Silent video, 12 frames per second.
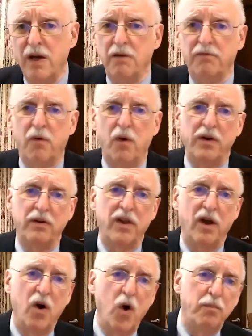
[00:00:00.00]
for
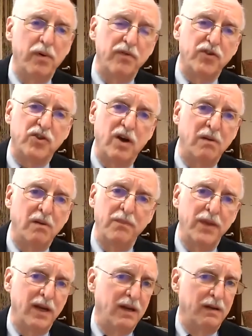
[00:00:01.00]
the hope of some
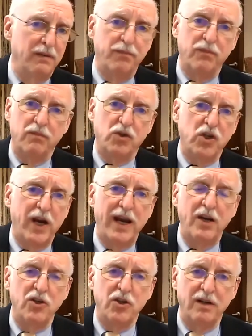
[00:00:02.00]

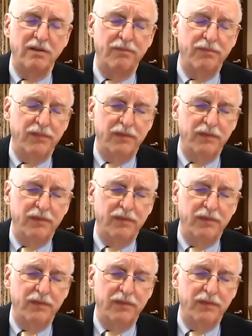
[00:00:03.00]
change in